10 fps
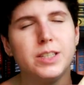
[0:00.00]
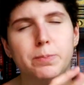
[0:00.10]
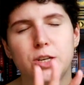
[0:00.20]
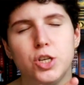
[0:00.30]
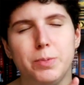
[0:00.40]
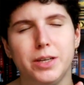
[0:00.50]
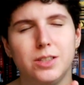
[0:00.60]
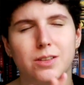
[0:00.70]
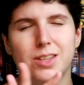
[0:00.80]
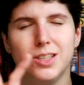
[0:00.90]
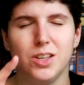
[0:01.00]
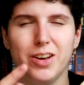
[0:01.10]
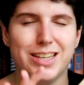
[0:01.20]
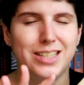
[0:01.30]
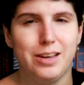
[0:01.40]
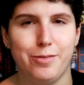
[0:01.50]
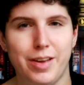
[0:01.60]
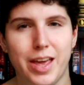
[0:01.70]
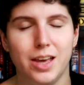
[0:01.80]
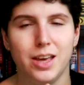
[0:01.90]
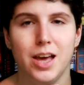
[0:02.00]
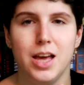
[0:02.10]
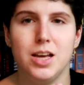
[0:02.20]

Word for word: especially because of the scientific